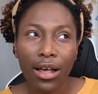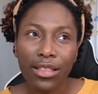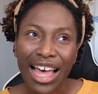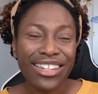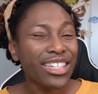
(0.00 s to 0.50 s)

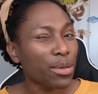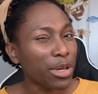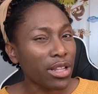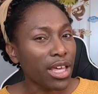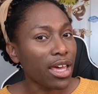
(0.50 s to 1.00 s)
that
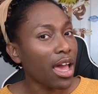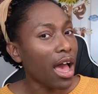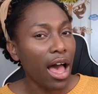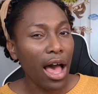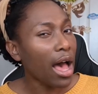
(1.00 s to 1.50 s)
typically
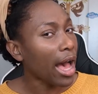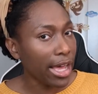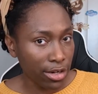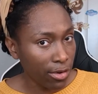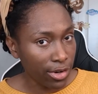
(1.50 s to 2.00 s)
I
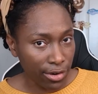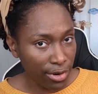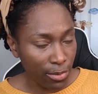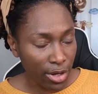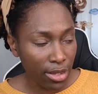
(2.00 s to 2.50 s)
don't
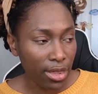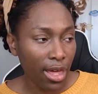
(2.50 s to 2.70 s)
agree with.